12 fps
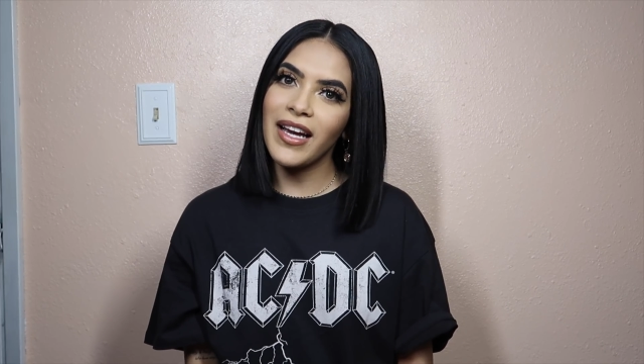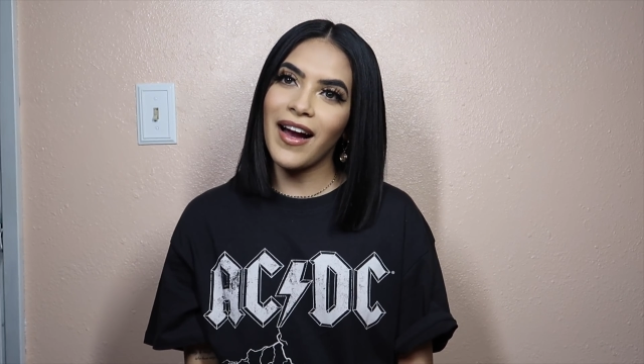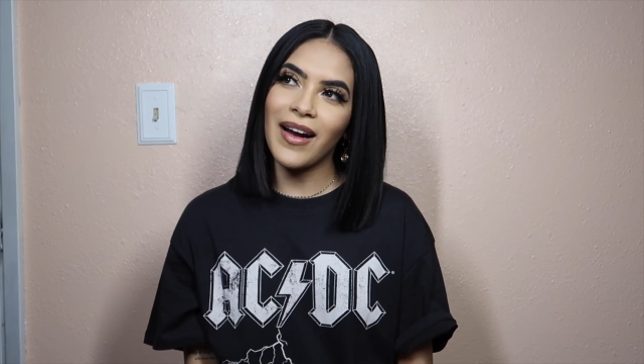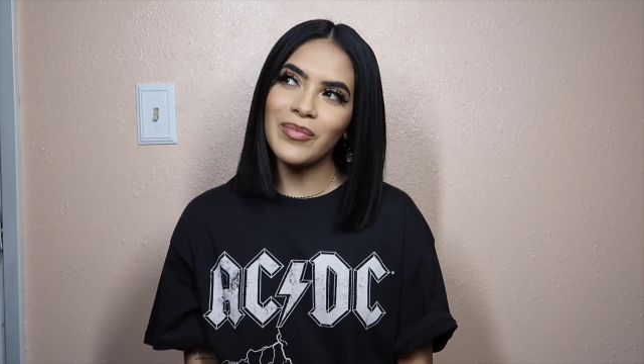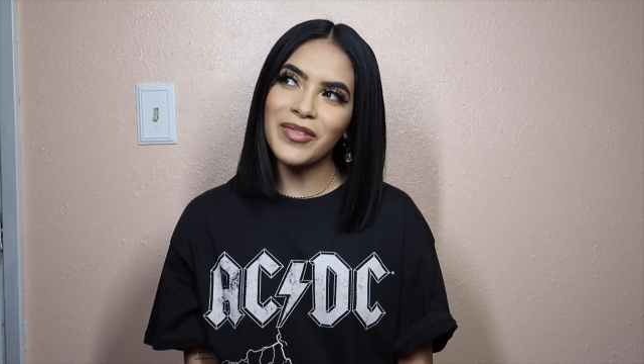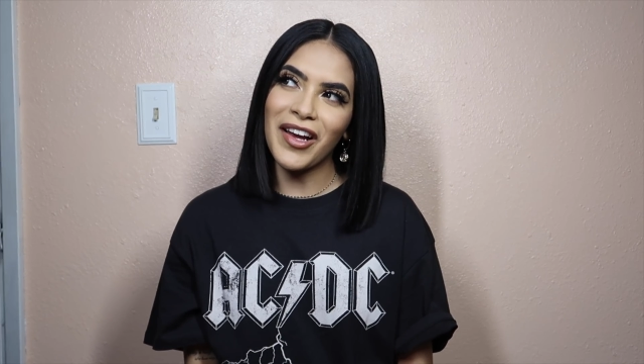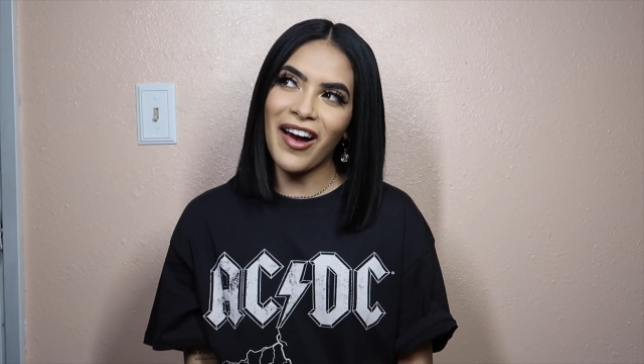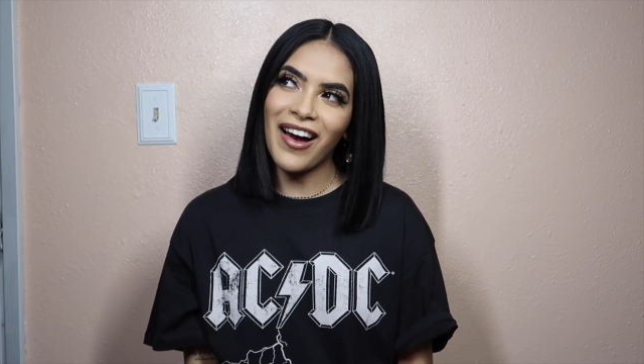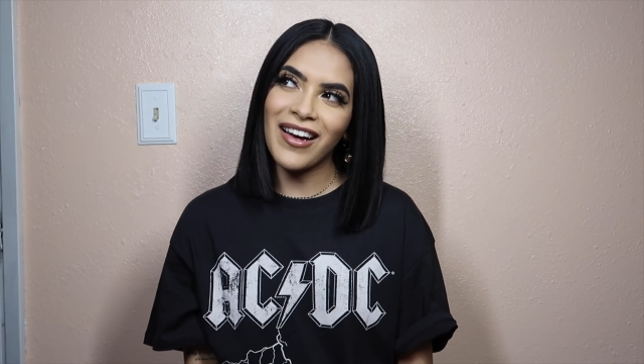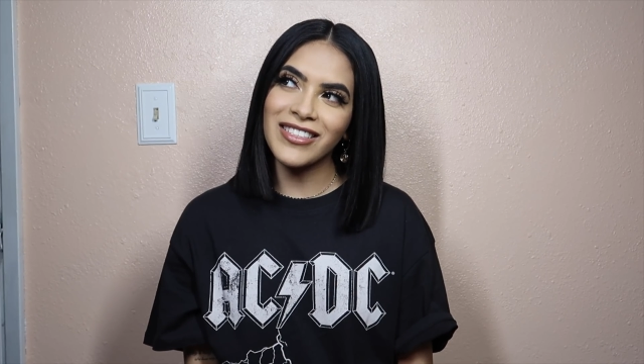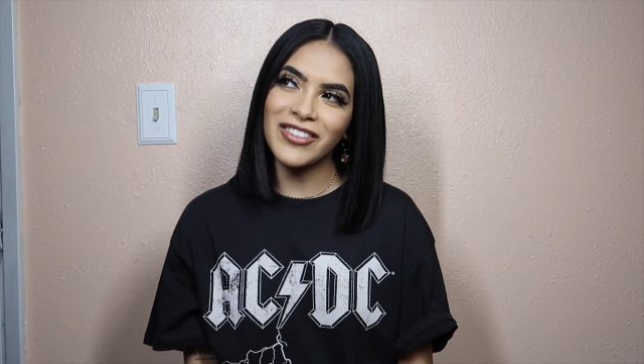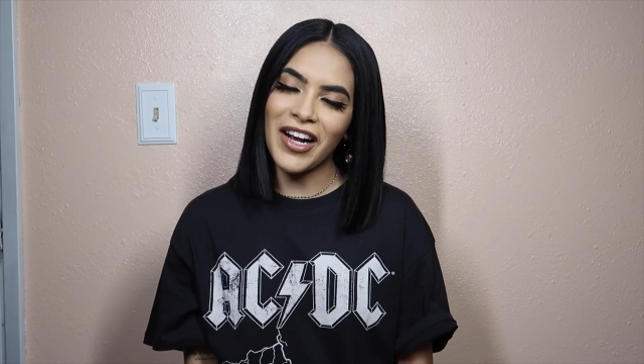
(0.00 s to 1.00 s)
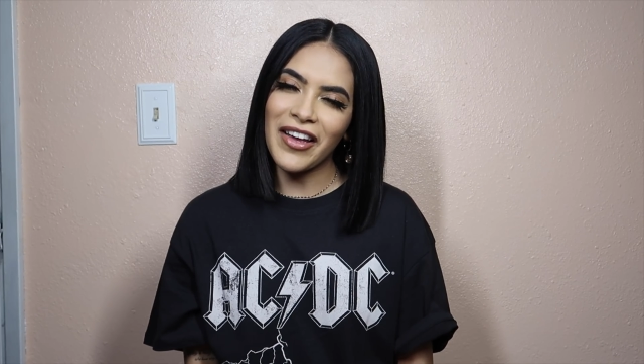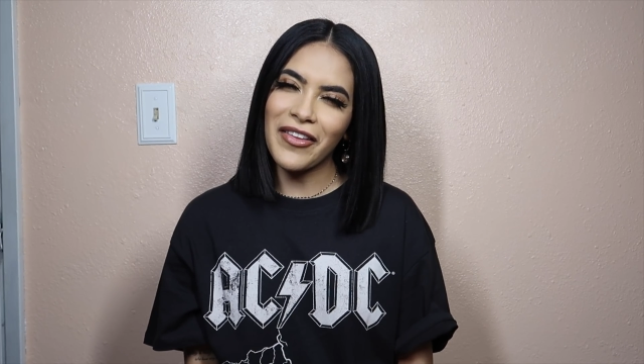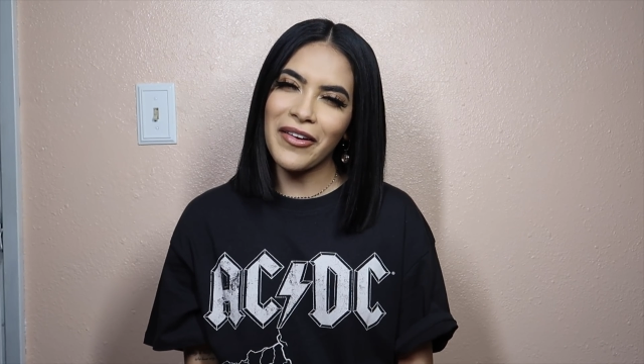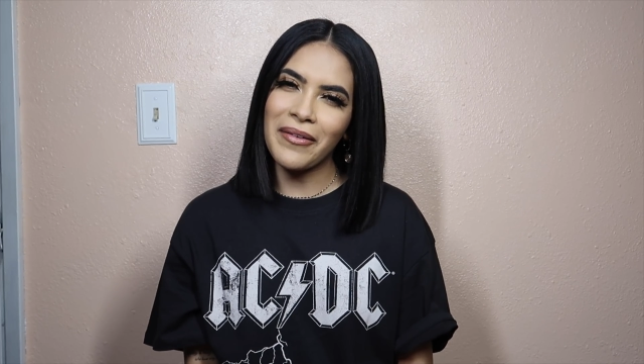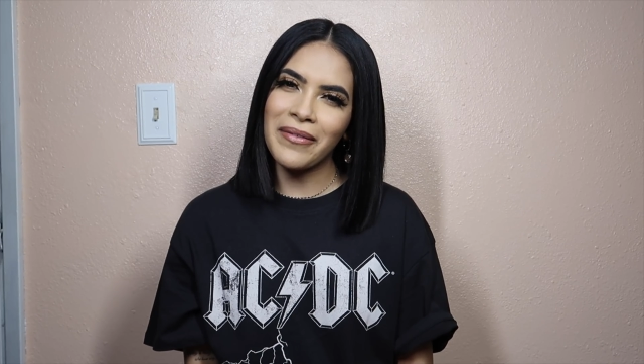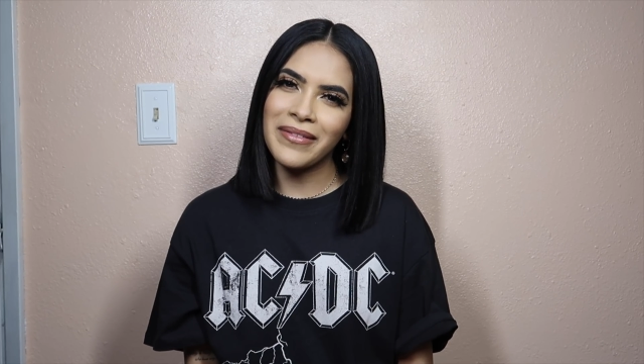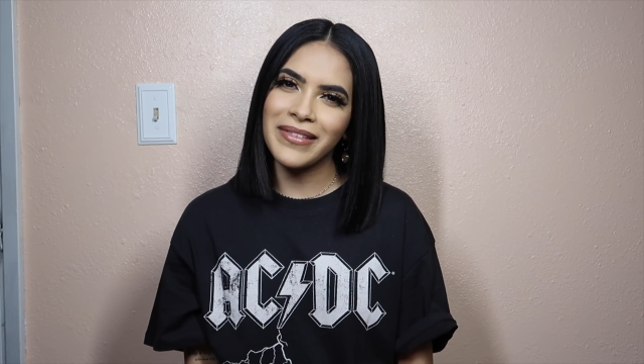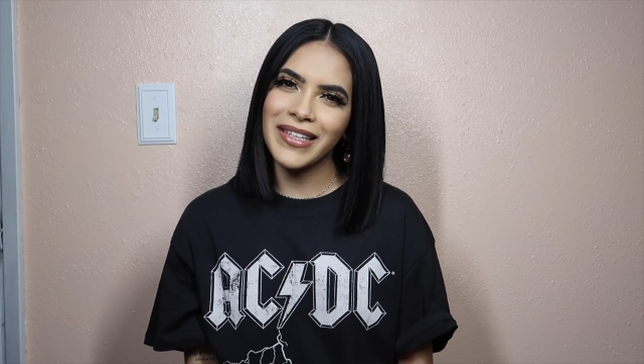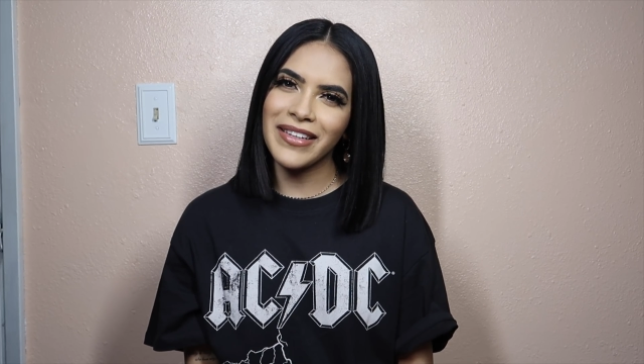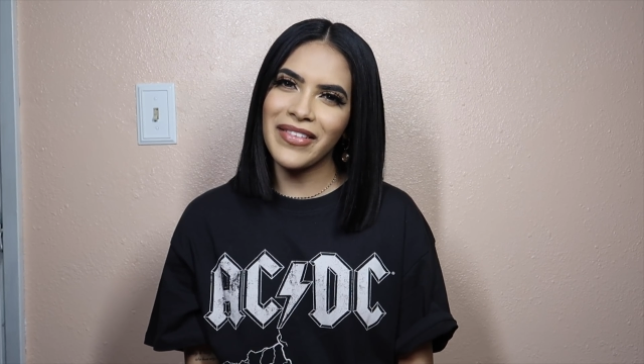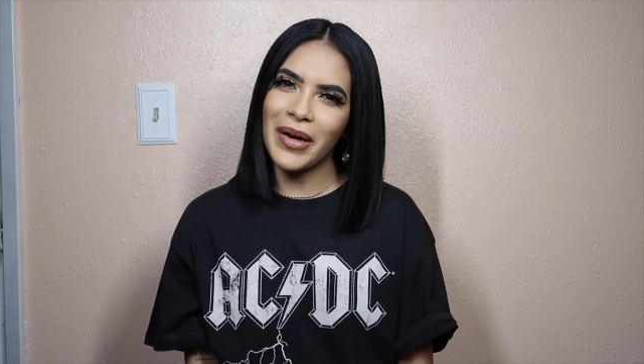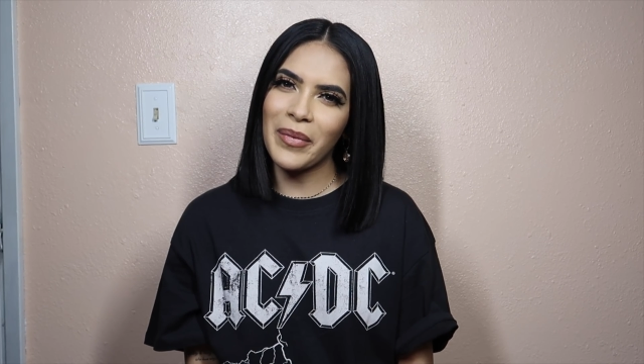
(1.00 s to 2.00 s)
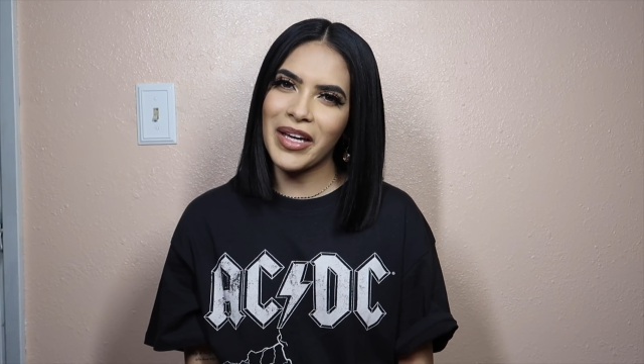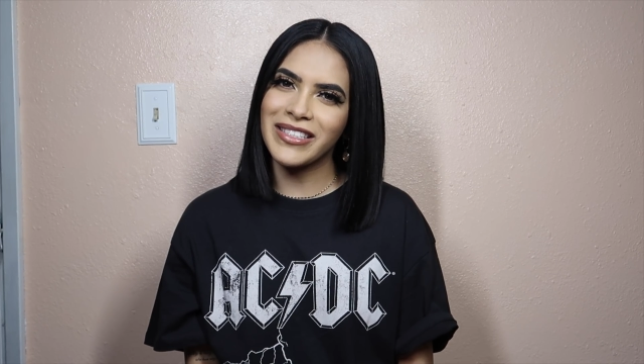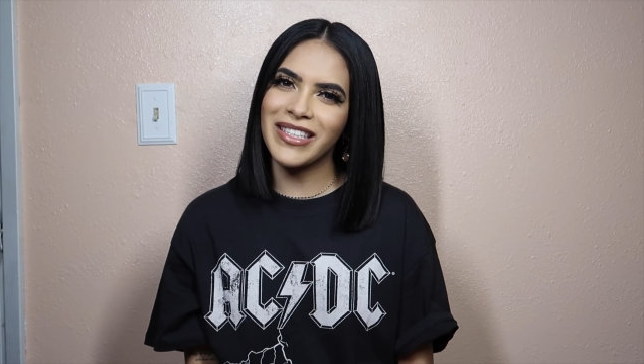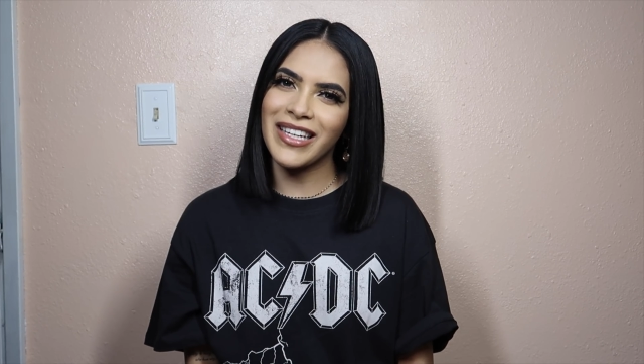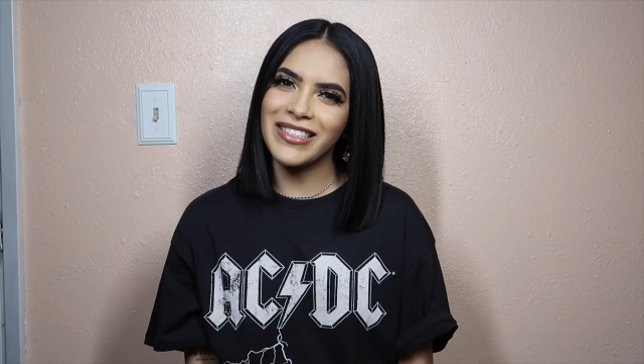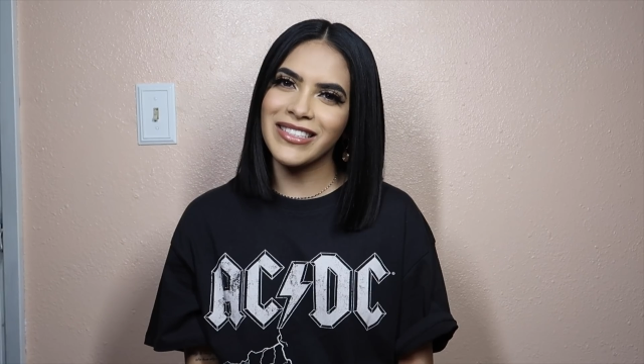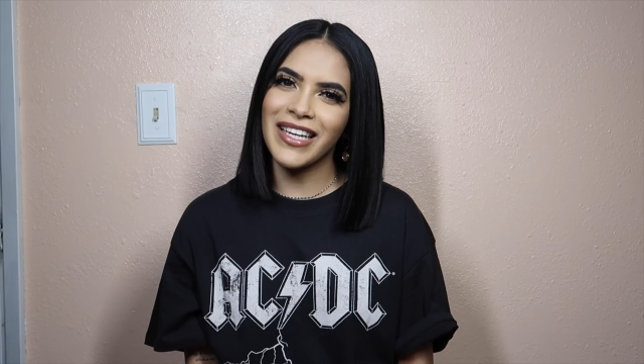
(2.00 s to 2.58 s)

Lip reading: I'm not dry though, if that makes sense.